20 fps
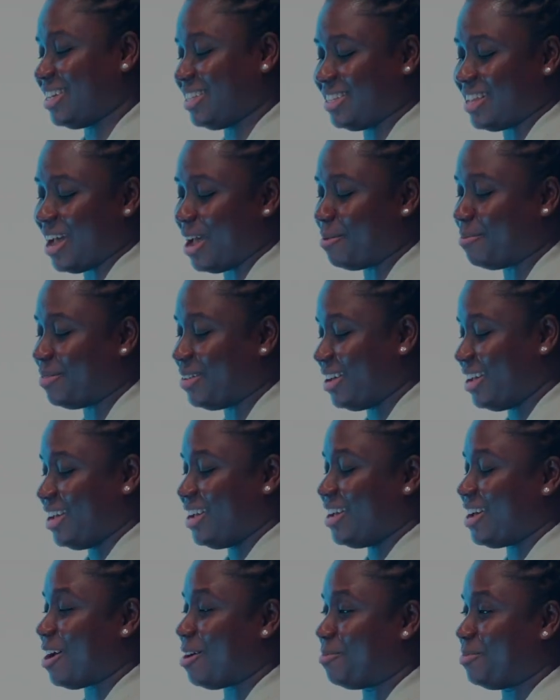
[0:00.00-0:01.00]
next time
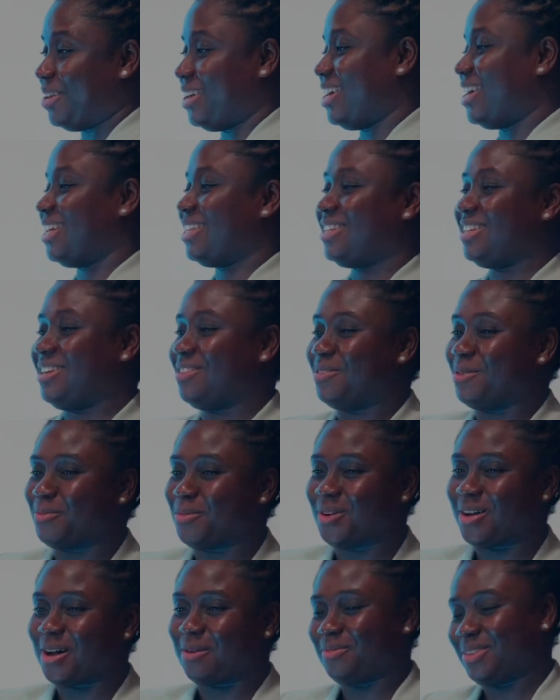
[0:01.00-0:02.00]
I'll be here to give you
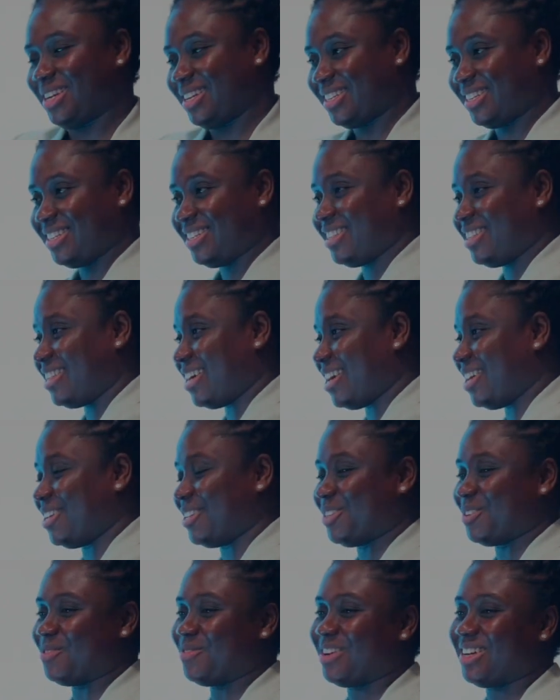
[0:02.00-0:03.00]
more updates. Thank
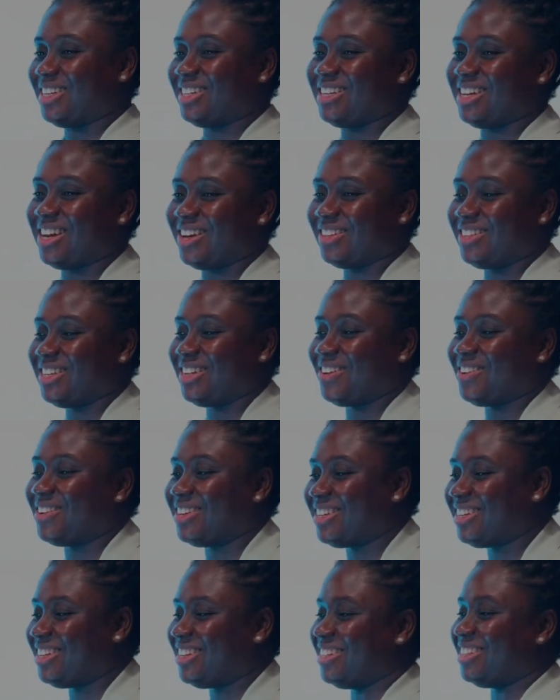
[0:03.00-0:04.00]
you so much, and I'll take
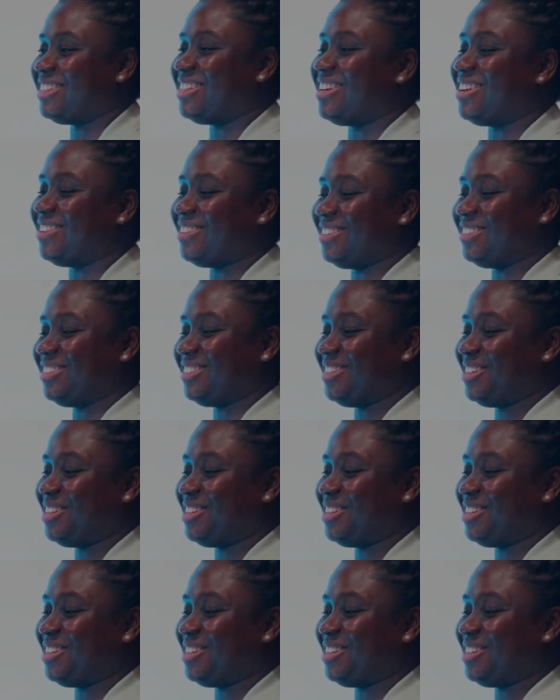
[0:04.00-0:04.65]
your time.